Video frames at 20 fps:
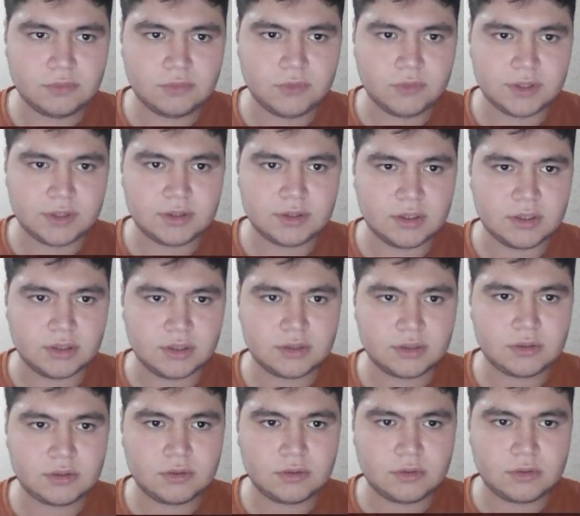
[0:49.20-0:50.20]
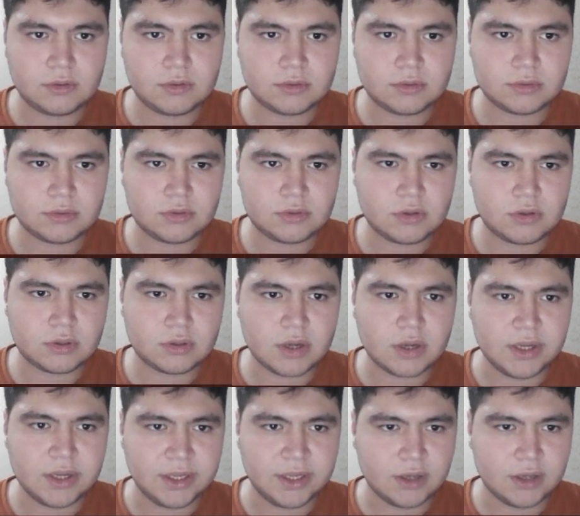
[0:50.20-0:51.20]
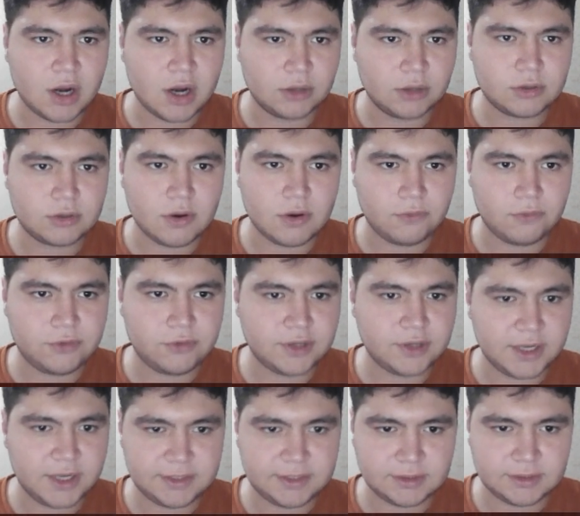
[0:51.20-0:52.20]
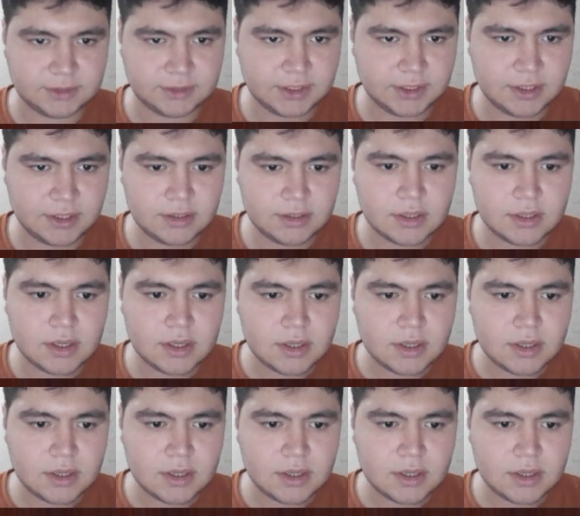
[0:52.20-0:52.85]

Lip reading: with the our configurator D.